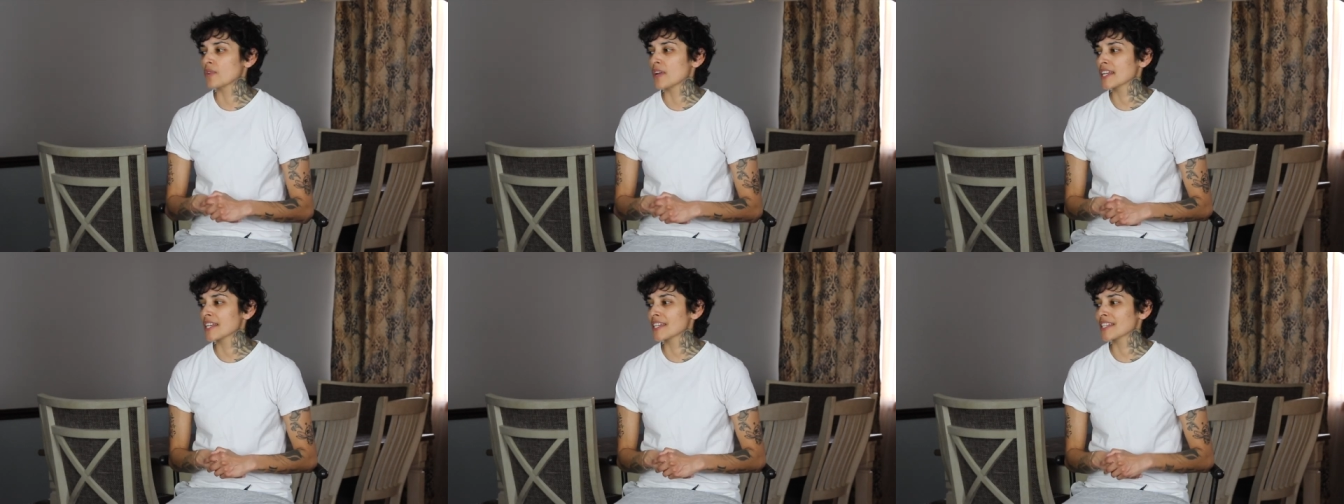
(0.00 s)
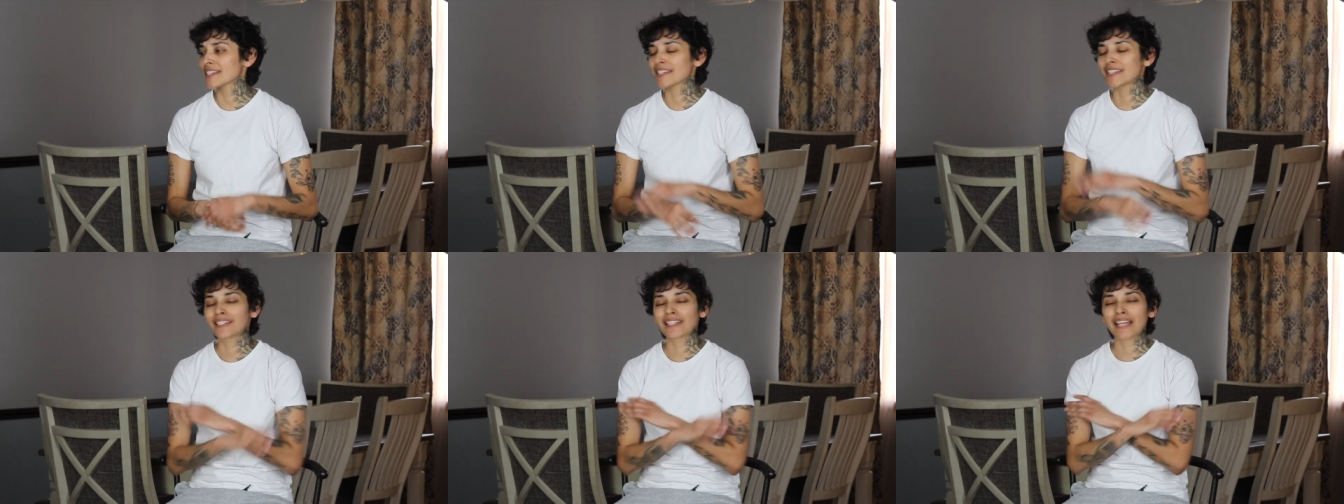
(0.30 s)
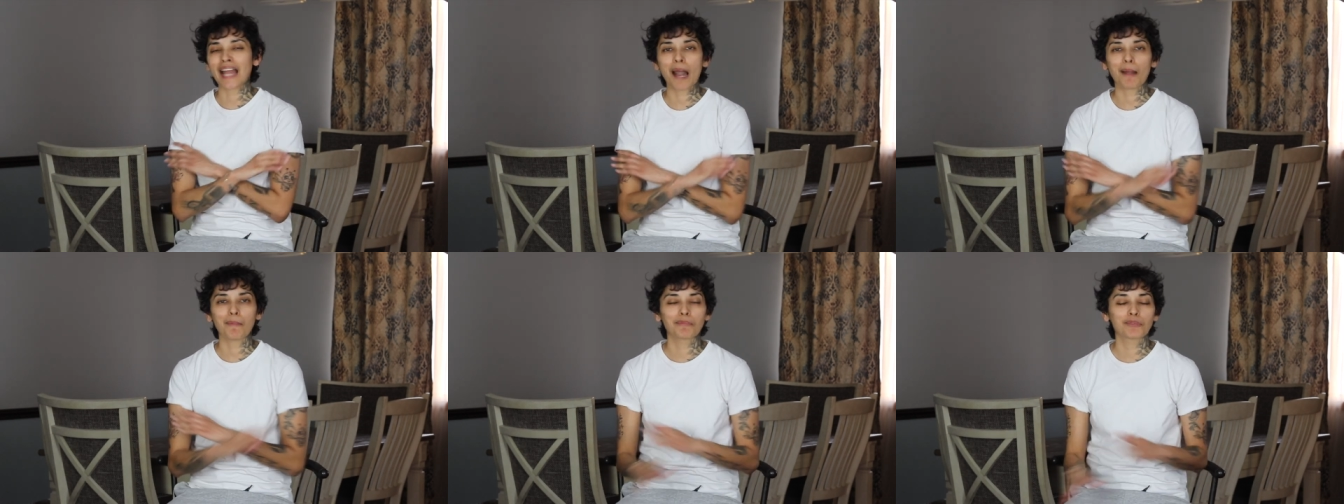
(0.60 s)
ready to
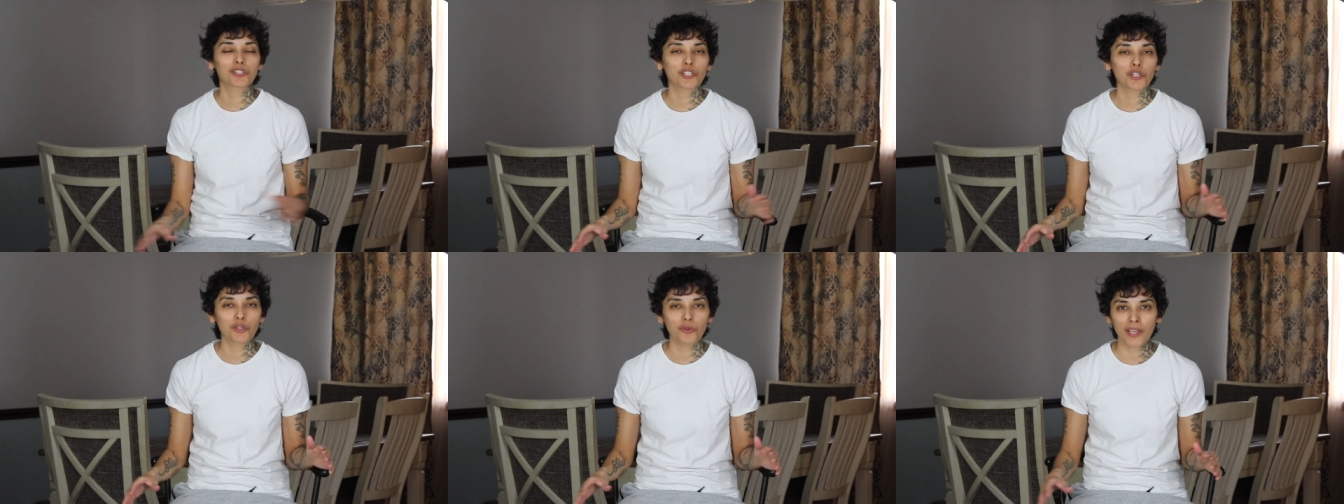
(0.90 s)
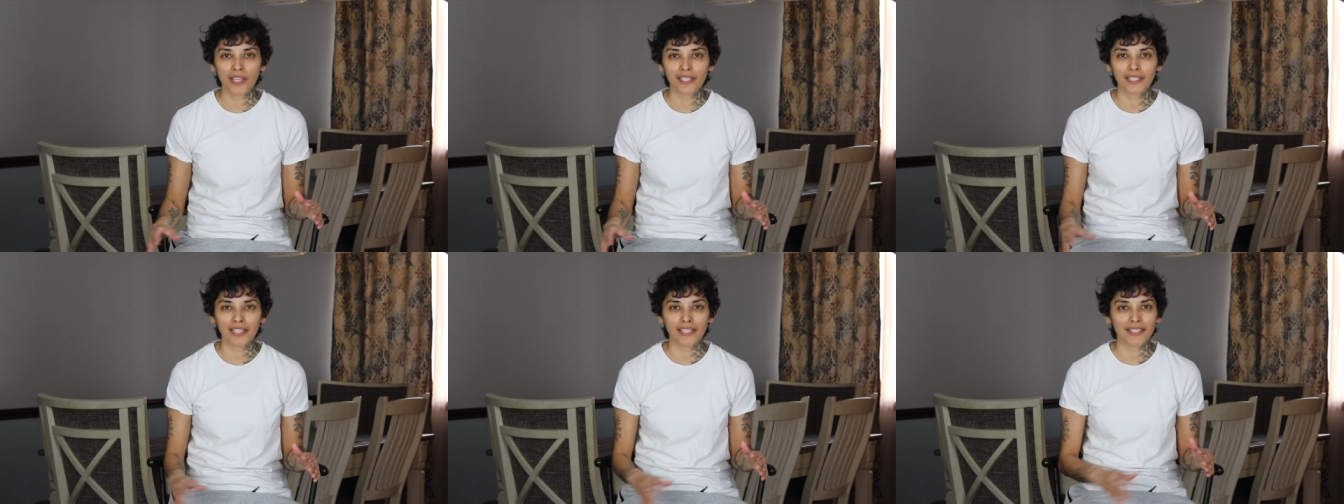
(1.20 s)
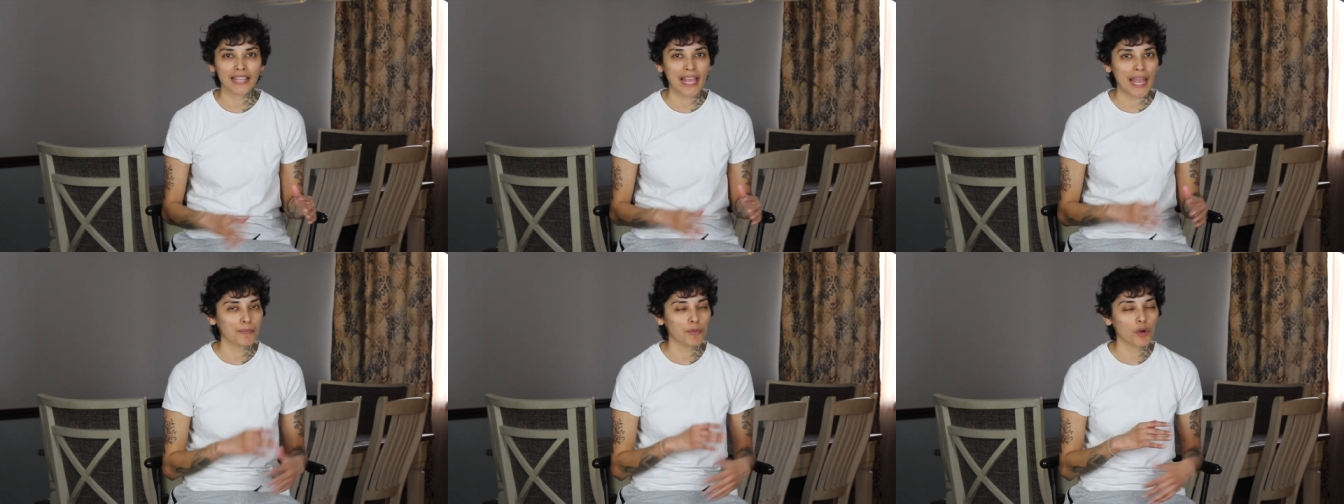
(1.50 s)
stop doing the
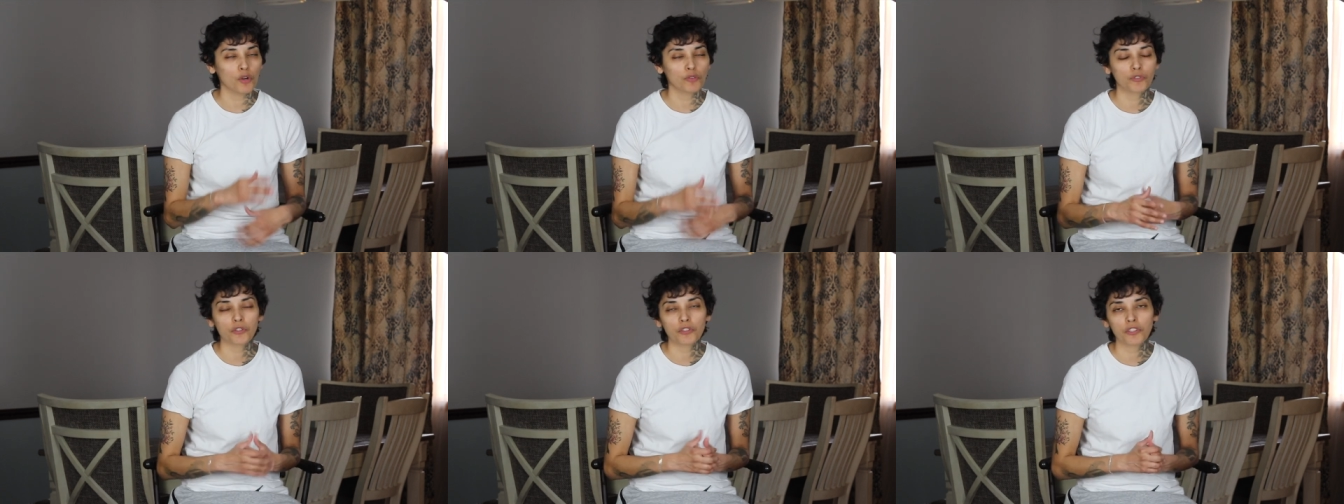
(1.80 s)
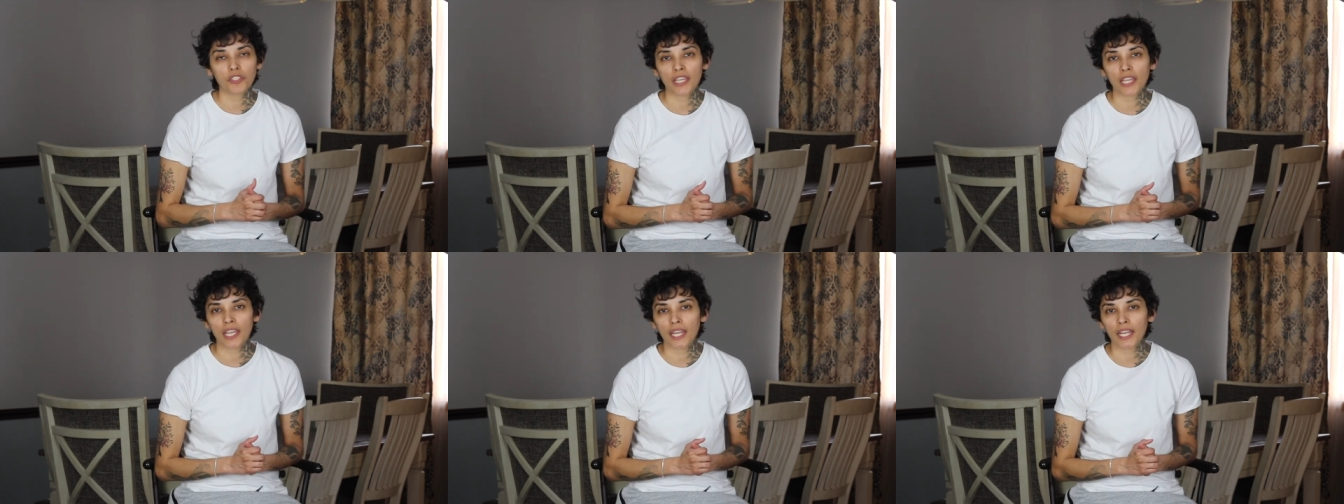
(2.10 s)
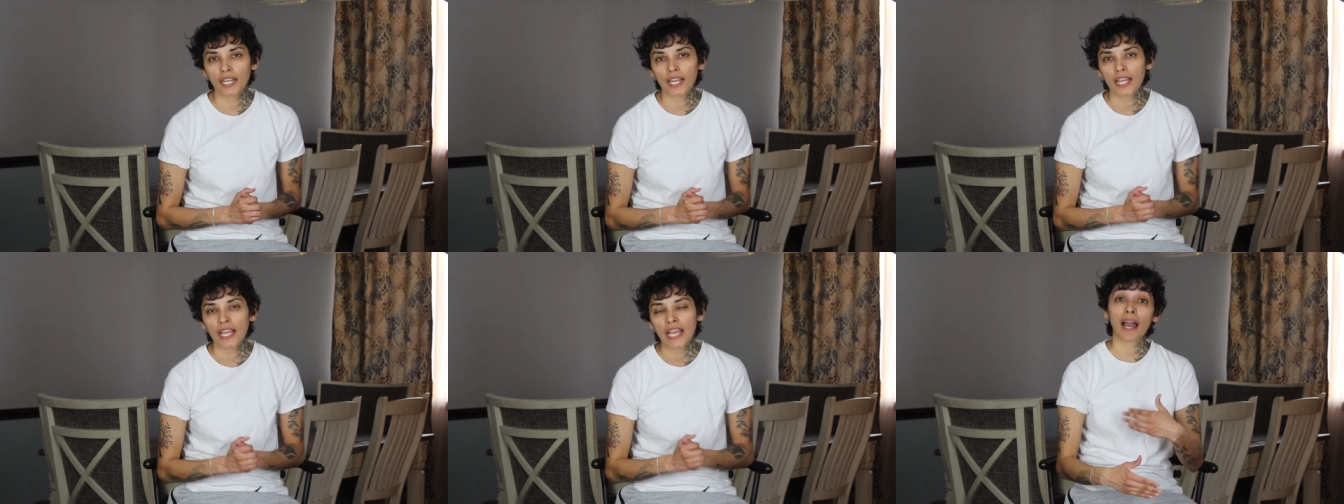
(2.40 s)
same old
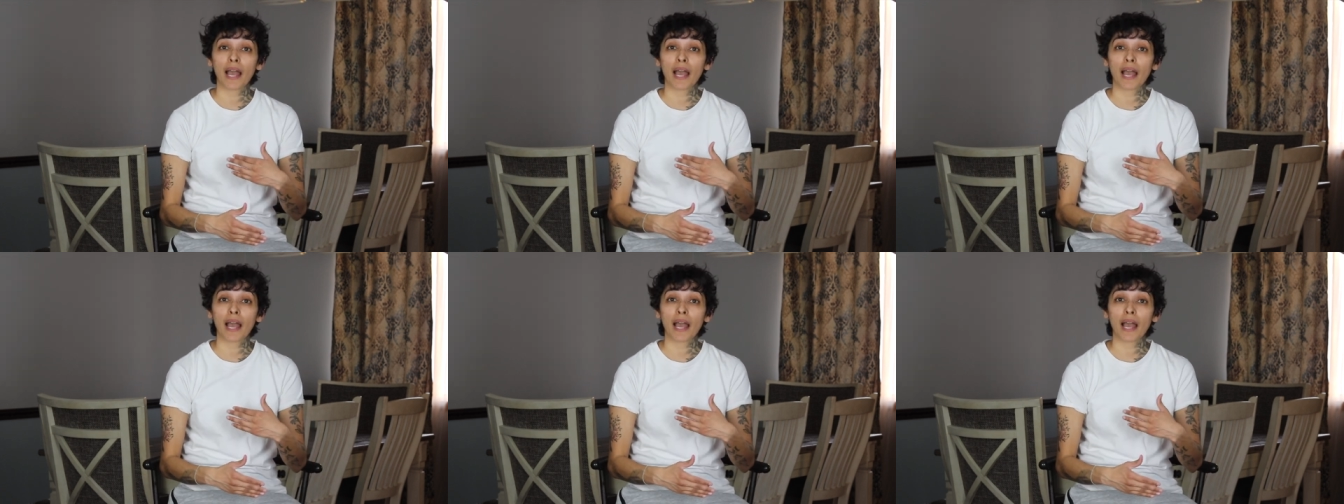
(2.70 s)
routine.